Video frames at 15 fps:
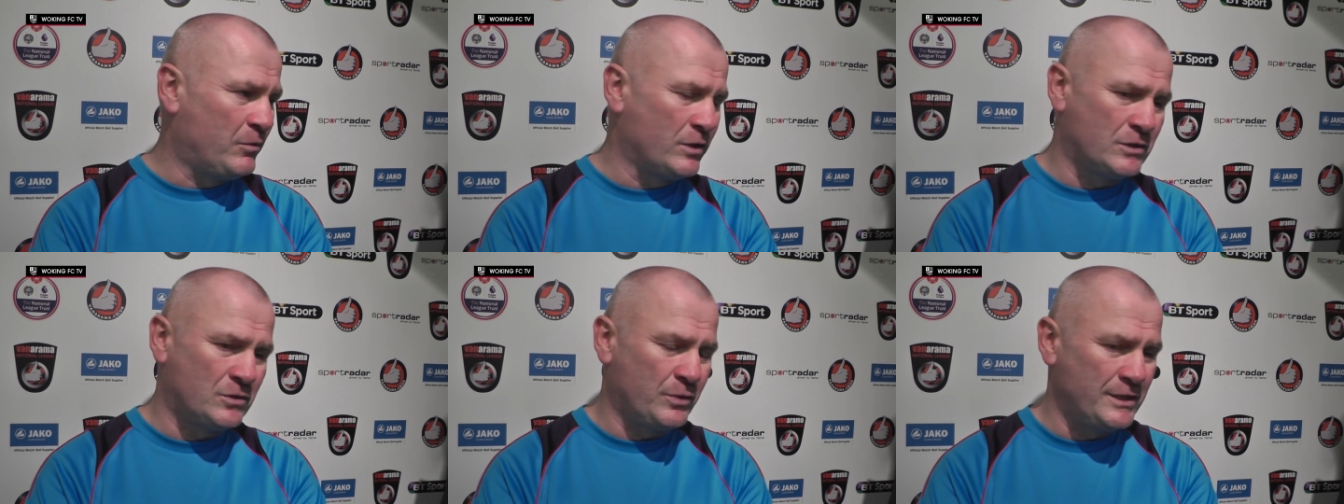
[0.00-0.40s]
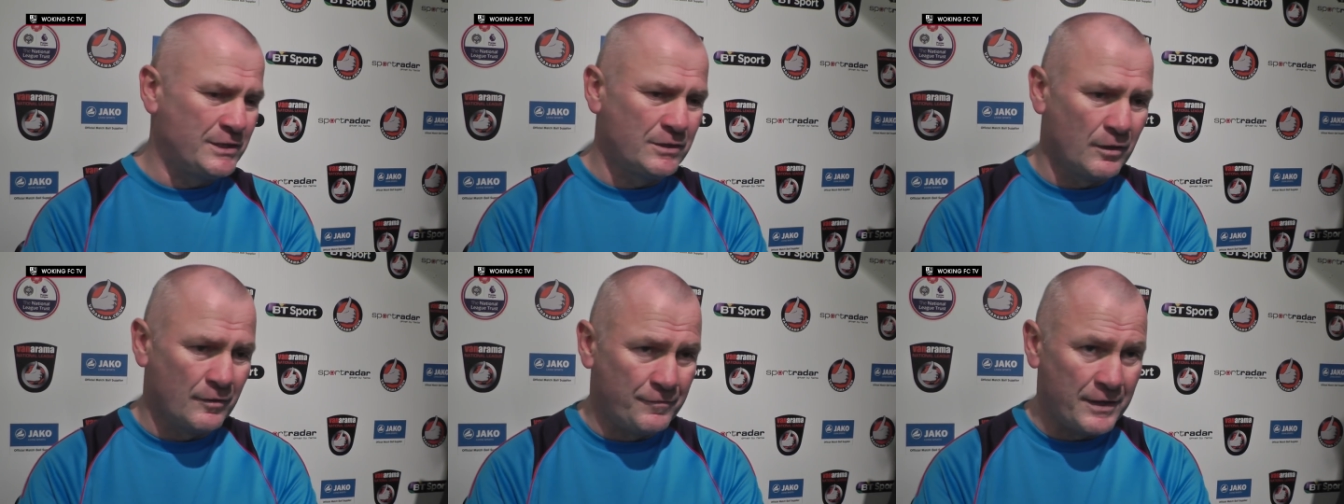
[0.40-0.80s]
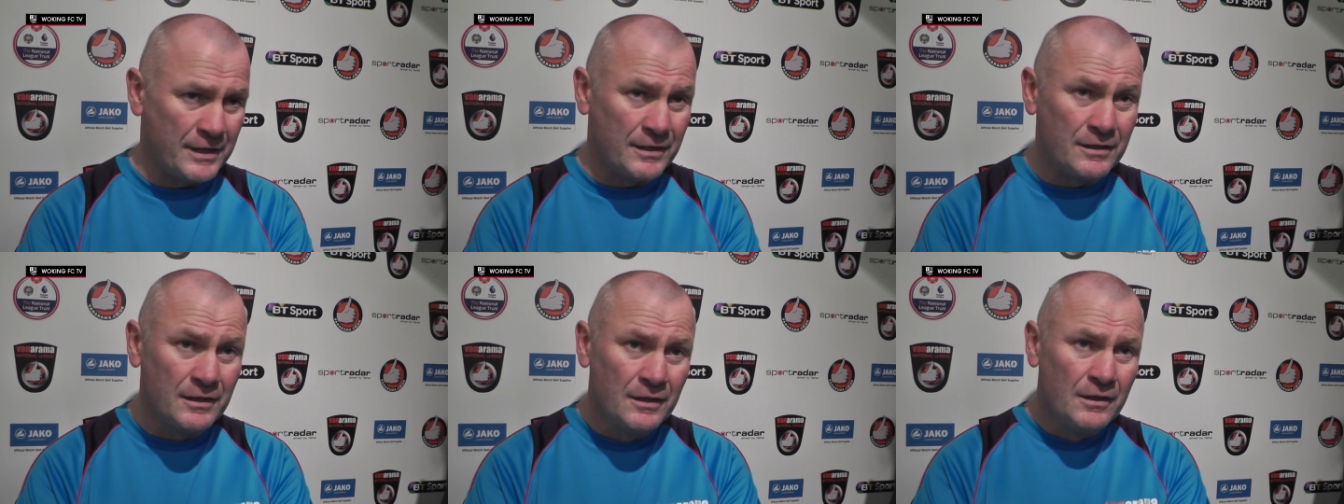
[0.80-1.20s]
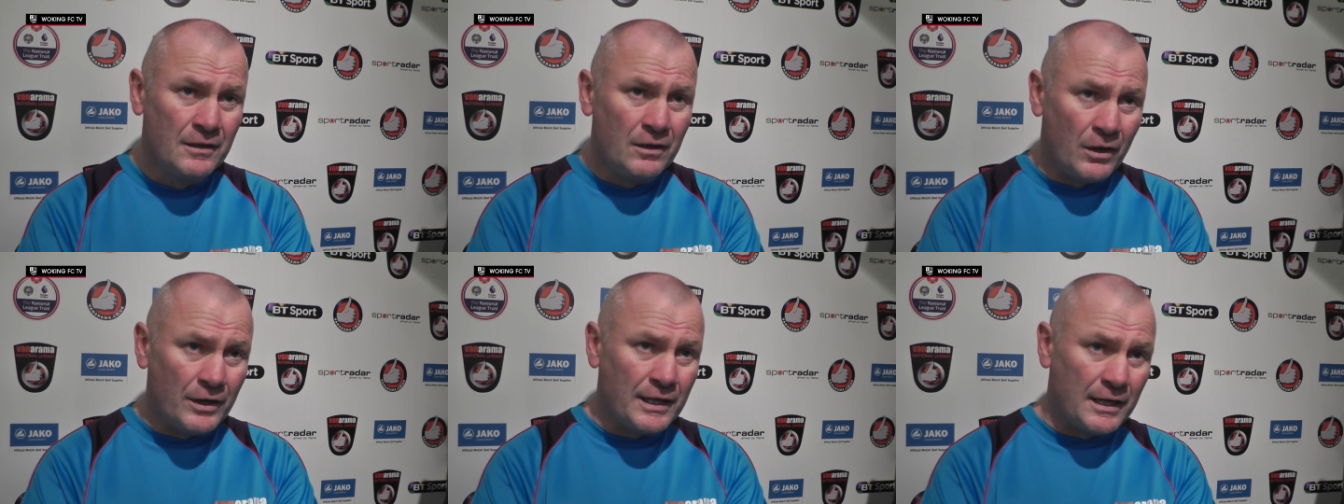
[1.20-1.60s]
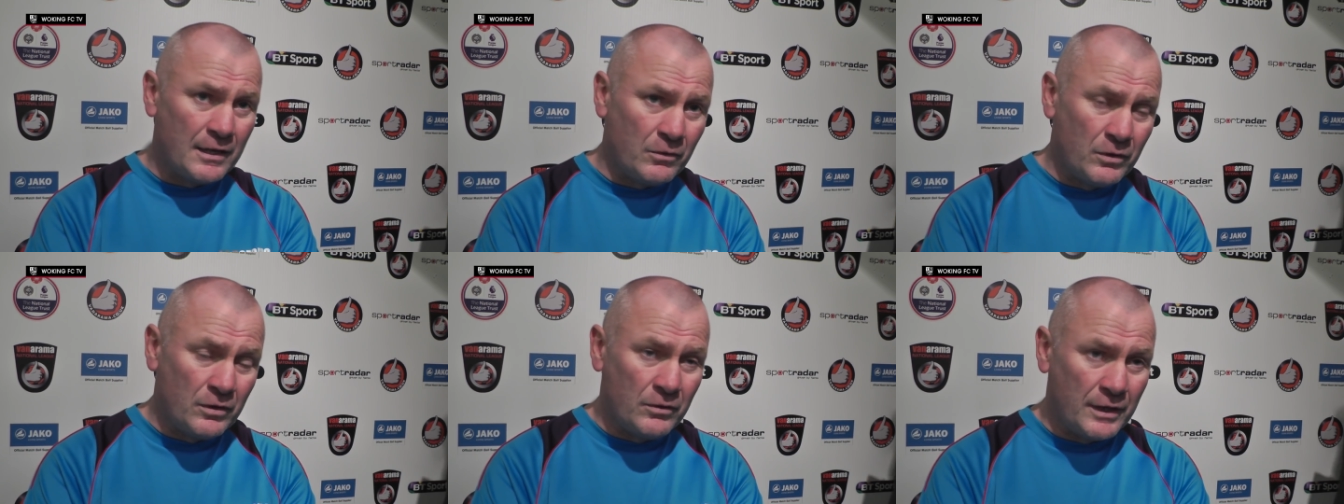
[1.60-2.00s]
Once we start thinking, oh
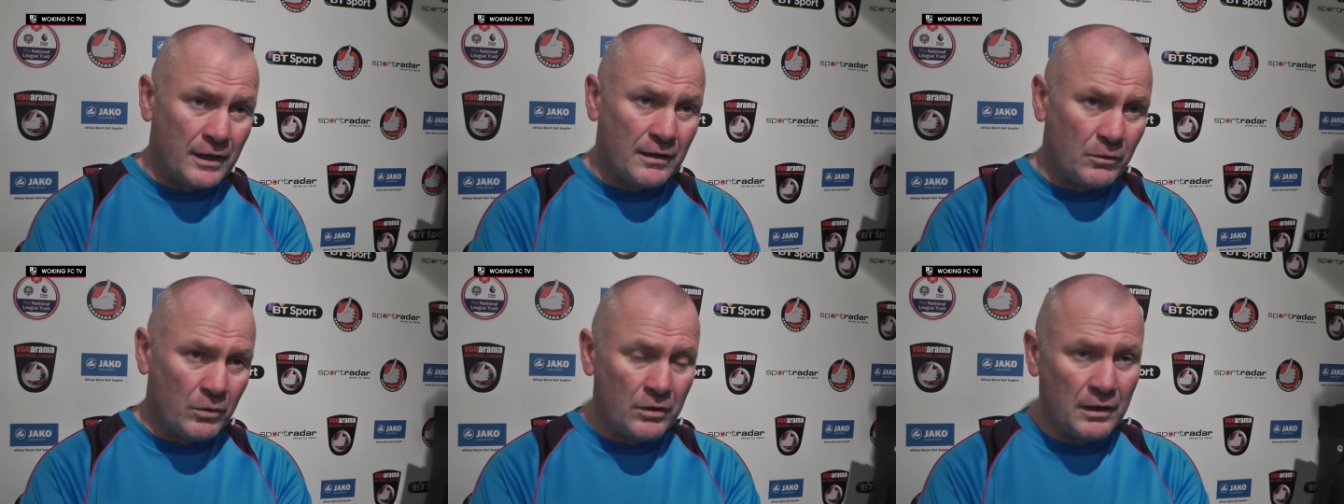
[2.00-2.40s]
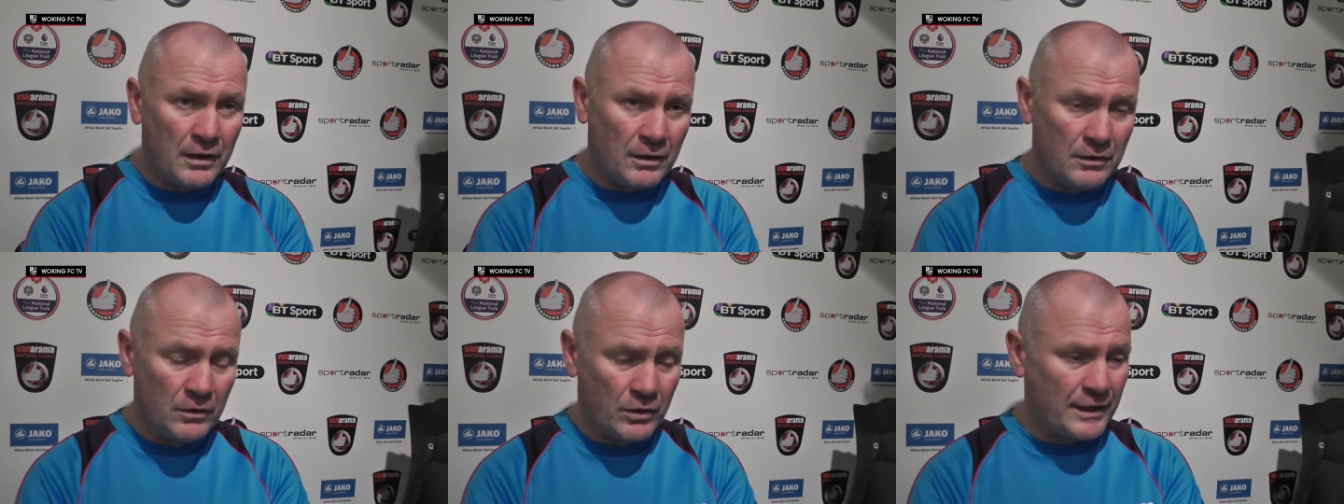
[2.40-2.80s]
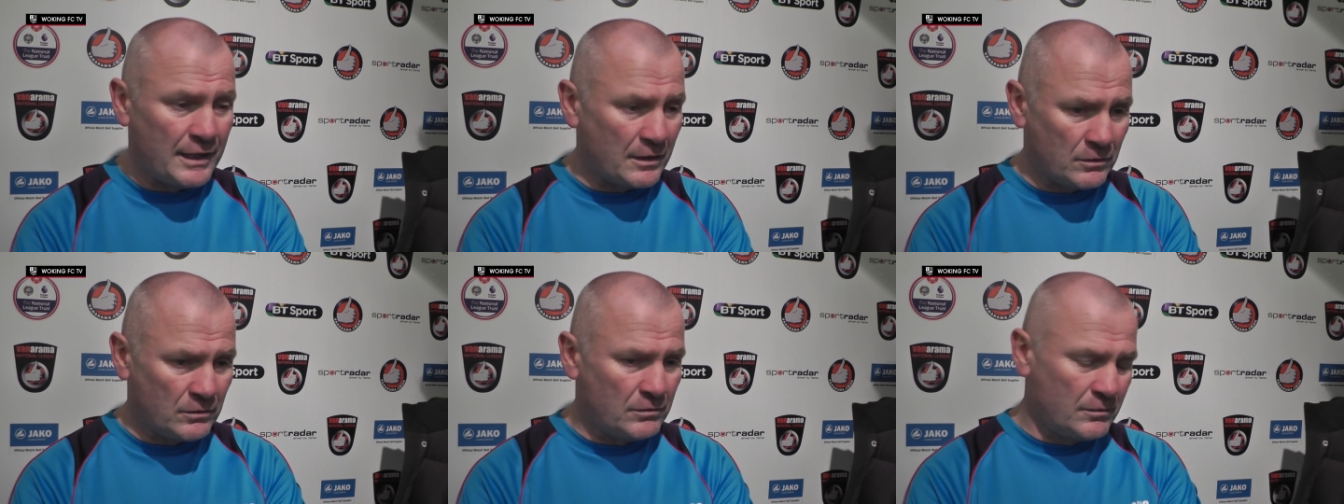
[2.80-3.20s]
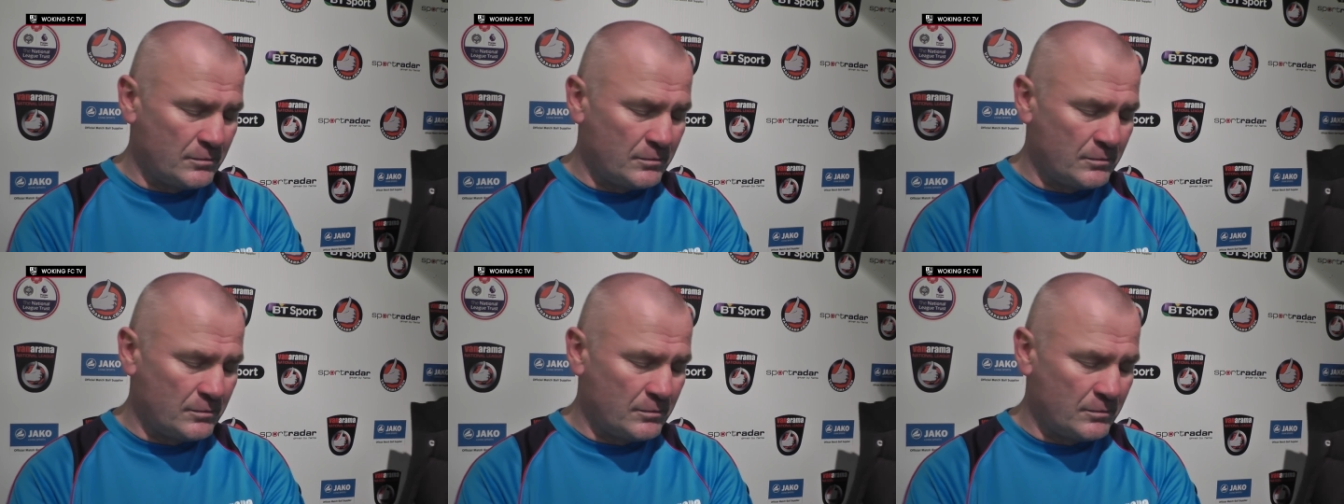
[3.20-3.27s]
yeah, you know, looking at